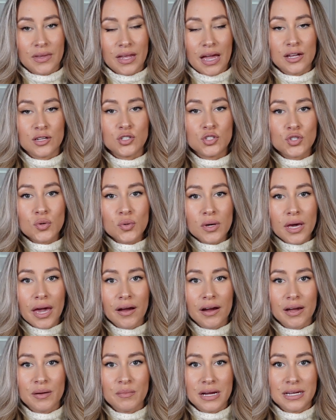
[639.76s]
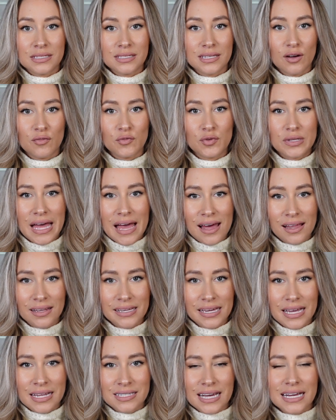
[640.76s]
I do carry myself with
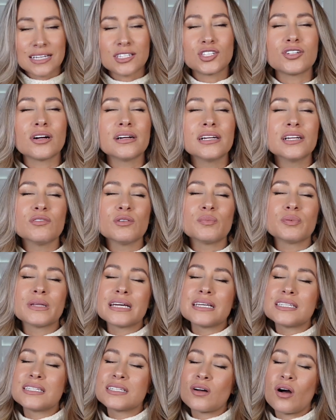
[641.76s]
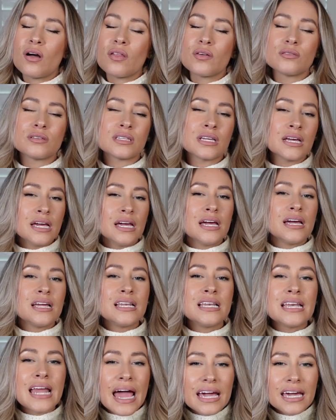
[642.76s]
elegance. I started replacing all those
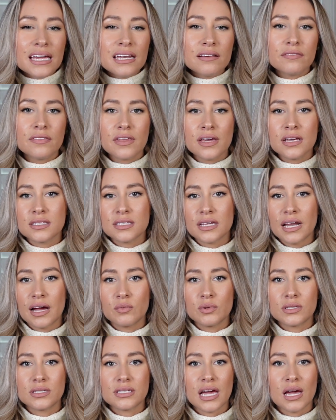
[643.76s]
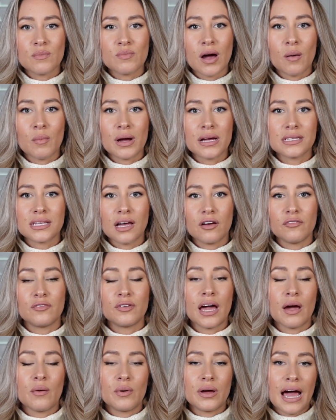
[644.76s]
negative things that I would say about myself, and
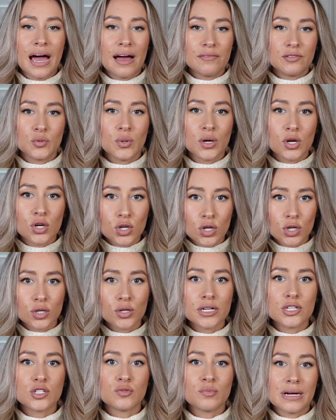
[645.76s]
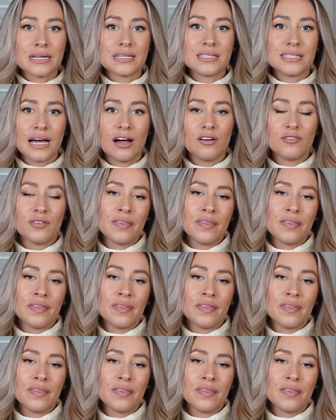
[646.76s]
I would have to encourage myself.